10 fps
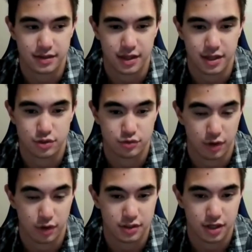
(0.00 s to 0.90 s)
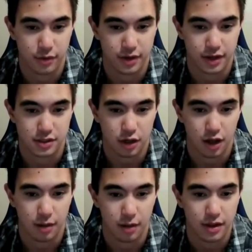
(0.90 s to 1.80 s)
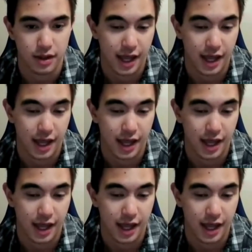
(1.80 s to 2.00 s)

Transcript: that you struggle to go and get a job.